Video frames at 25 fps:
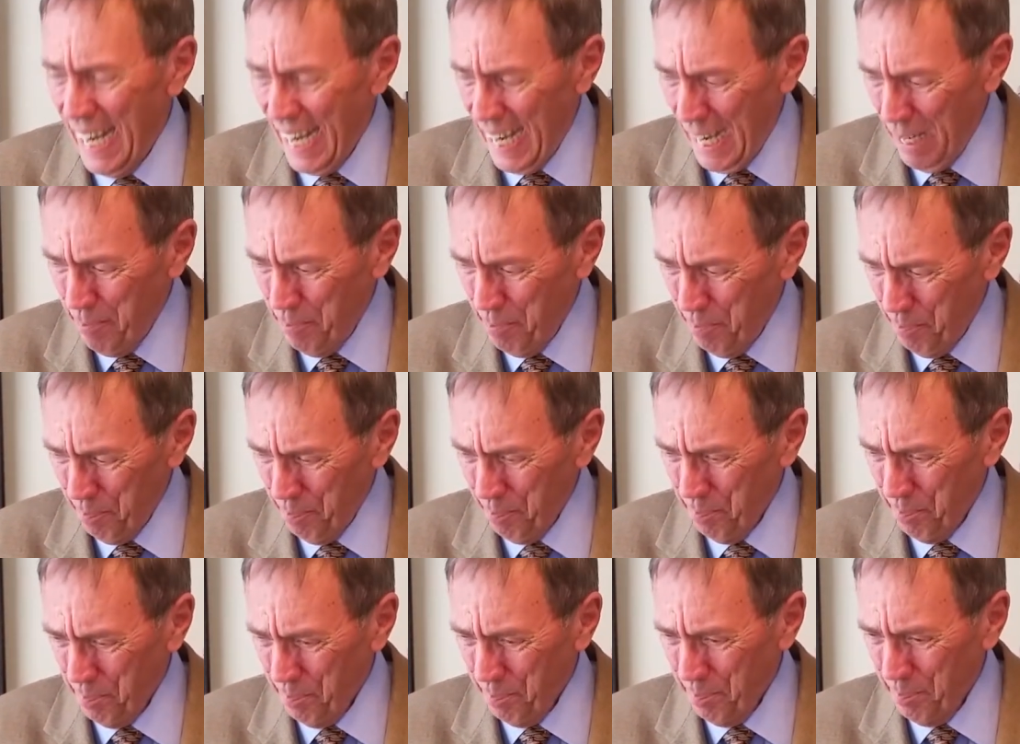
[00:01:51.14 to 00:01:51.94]

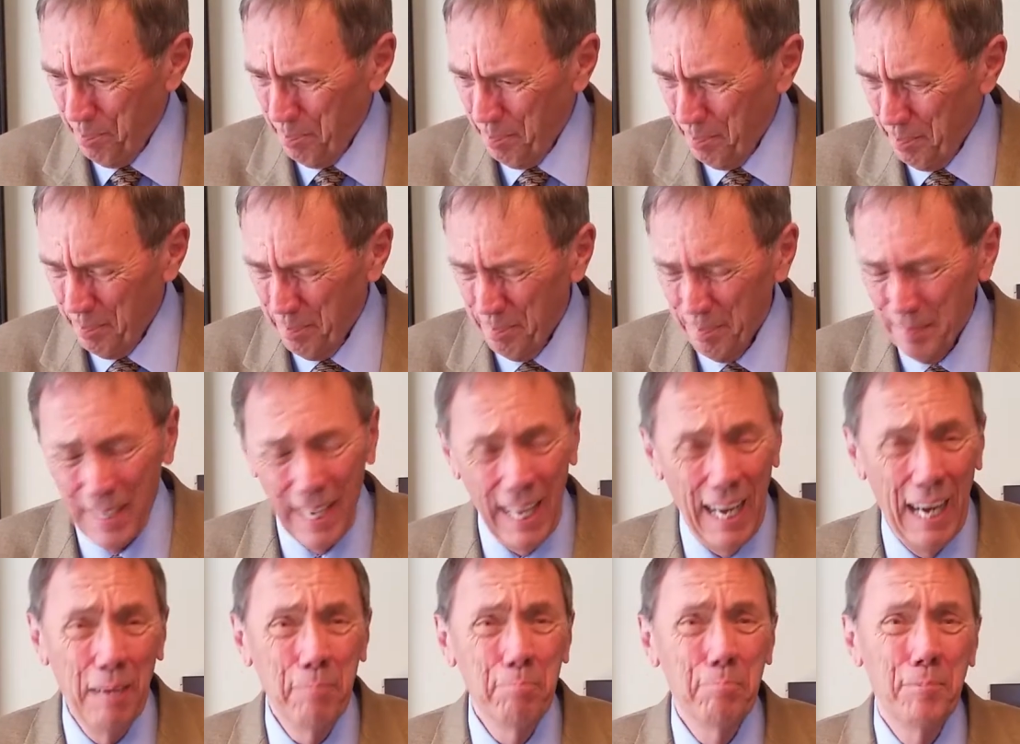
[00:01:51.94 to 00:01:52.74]
I'm
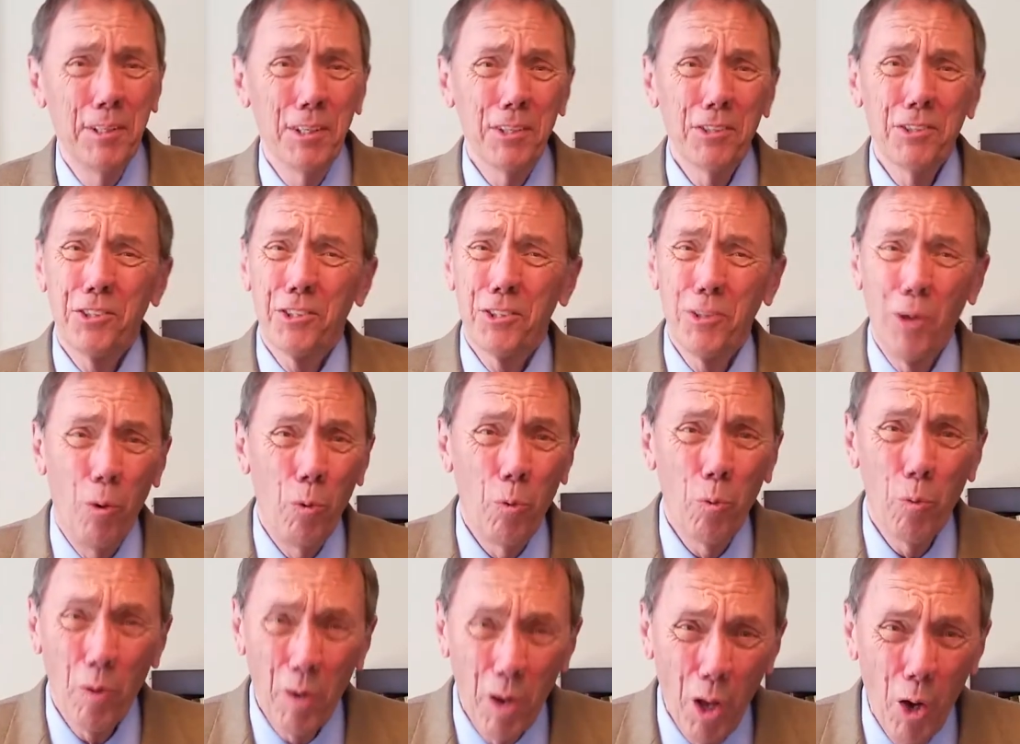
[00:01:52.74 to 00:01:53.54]
just so
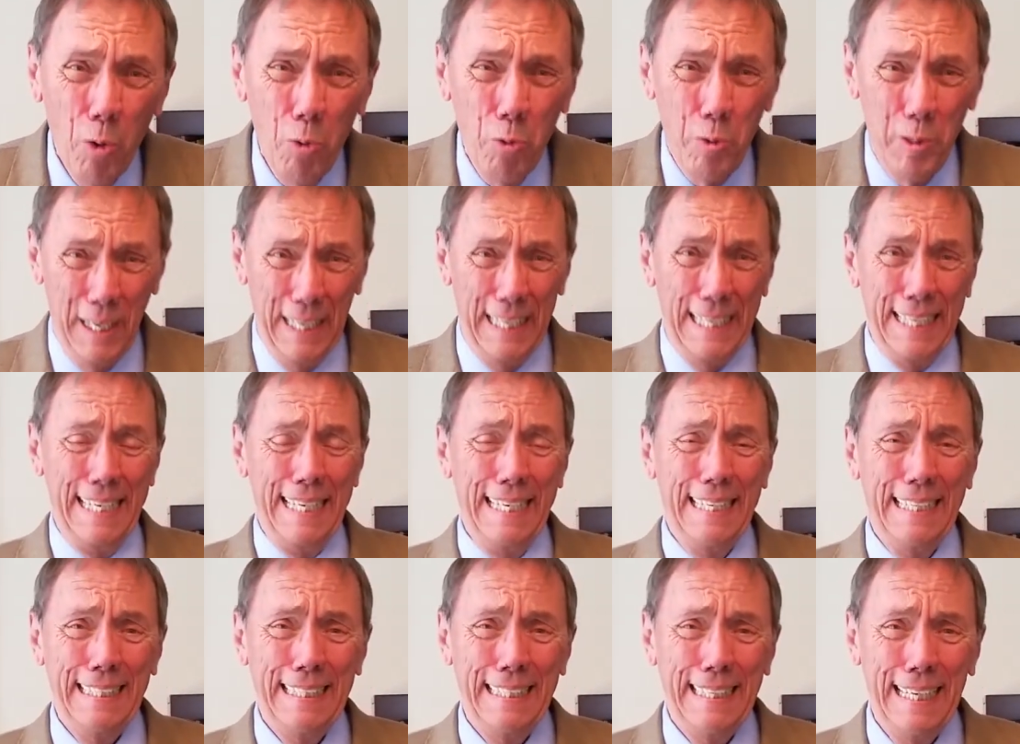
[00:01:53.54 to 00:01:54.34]
lonely.
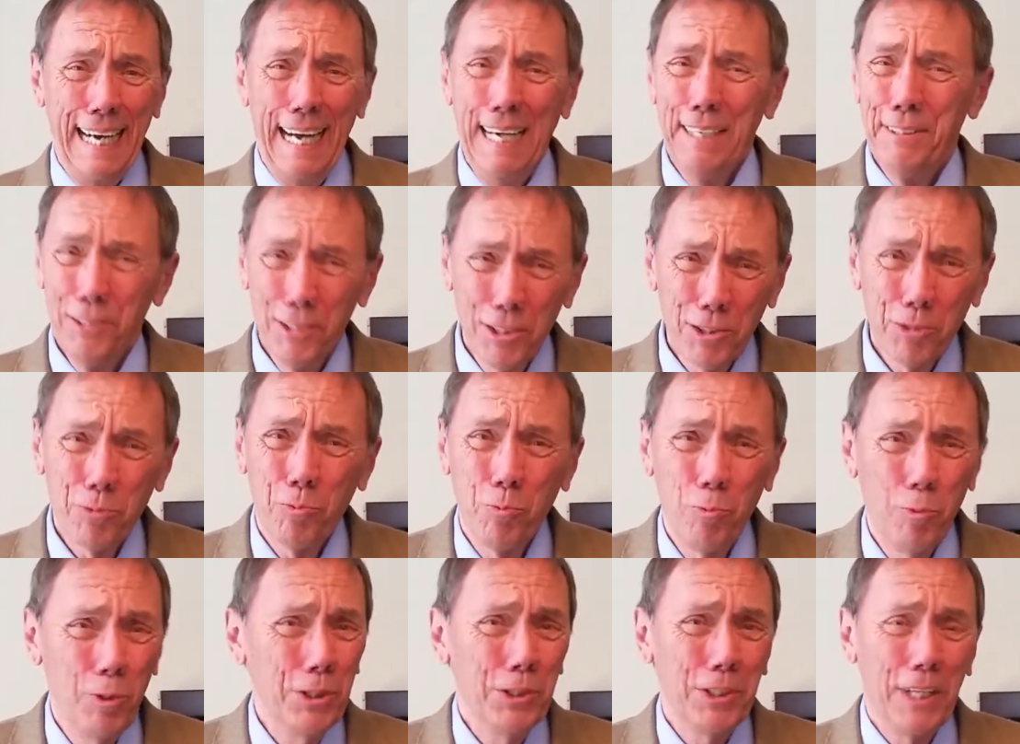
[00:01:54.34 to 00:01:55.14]
I just
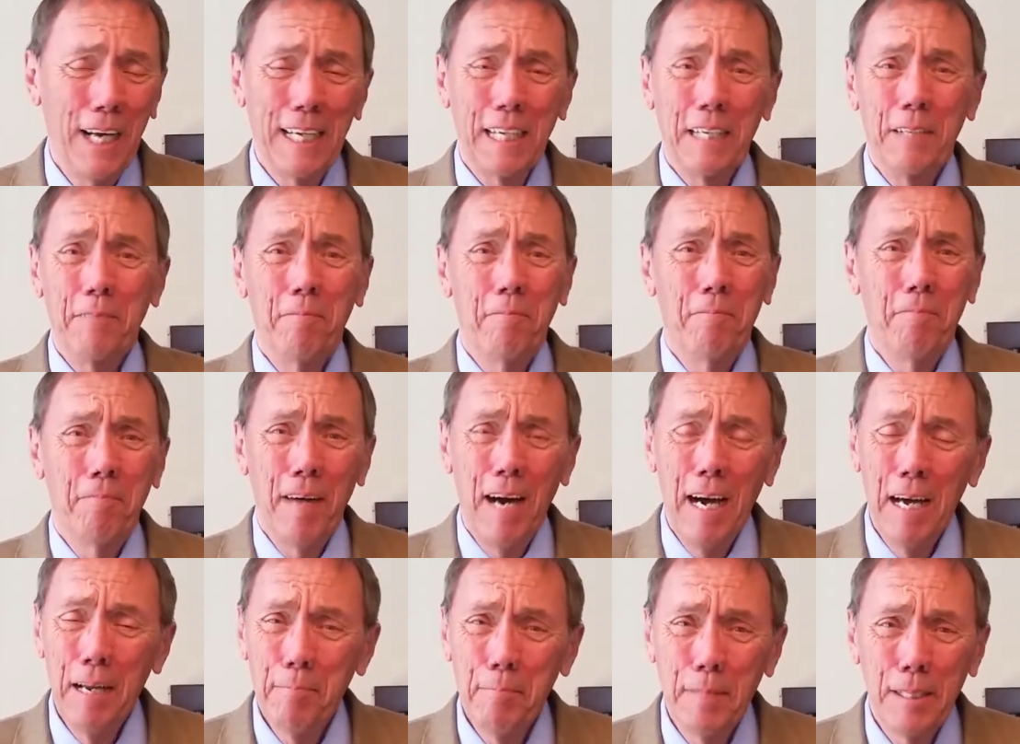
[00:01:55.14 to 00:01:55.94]
wish I could
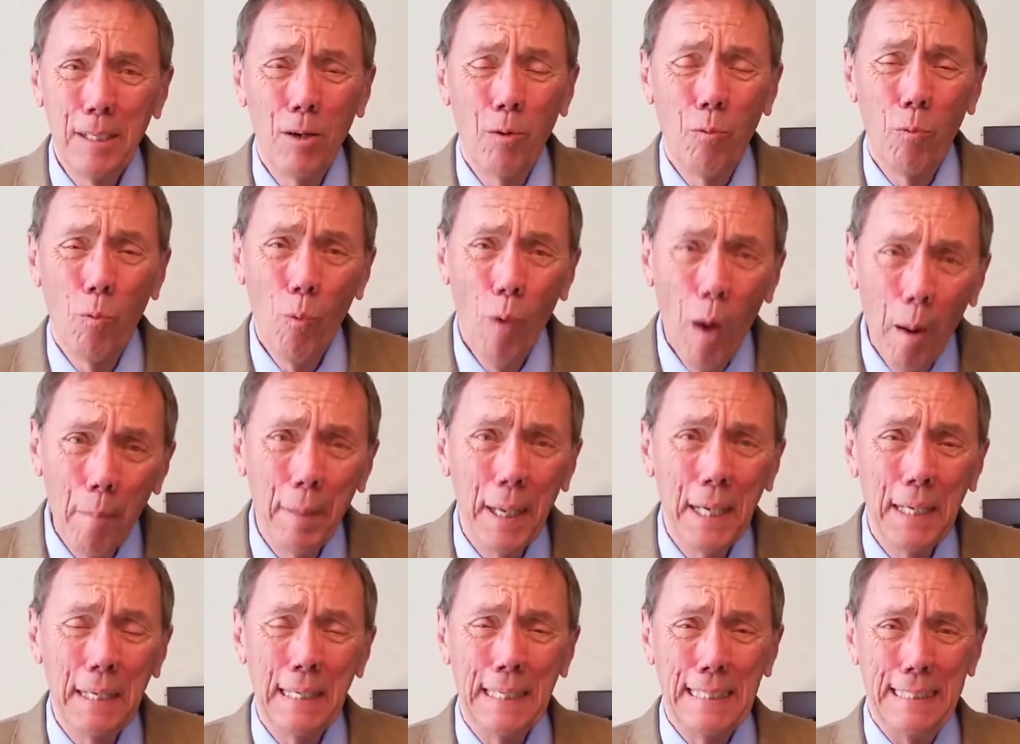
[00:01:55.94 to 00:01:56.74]
find me a
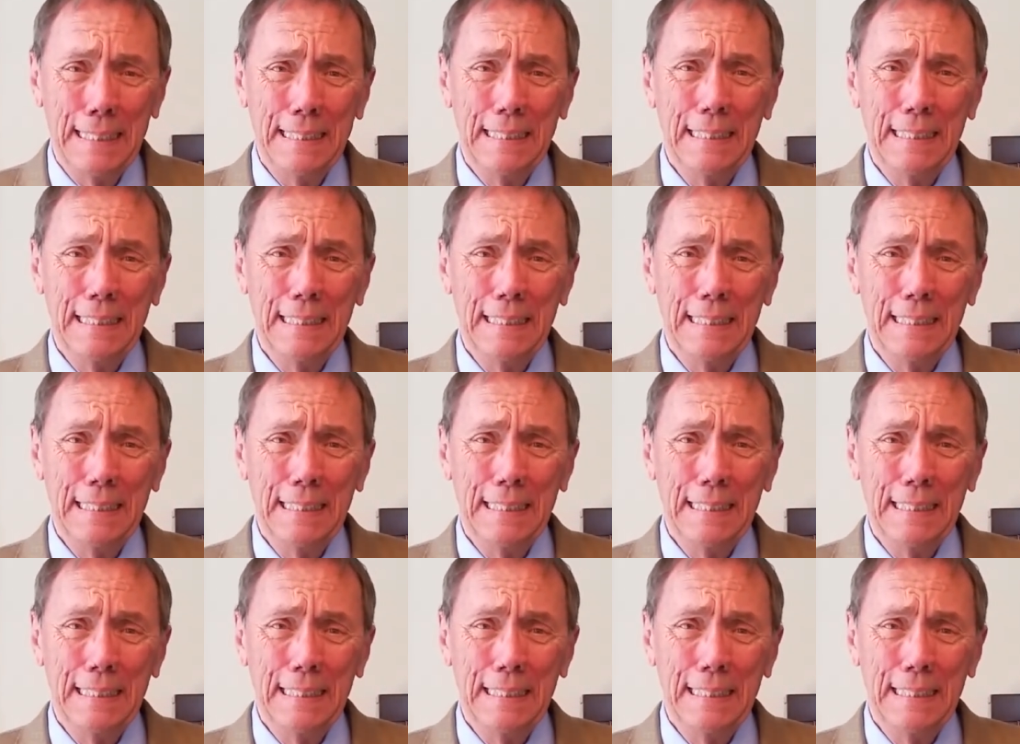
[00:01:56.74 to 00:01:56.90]
woman.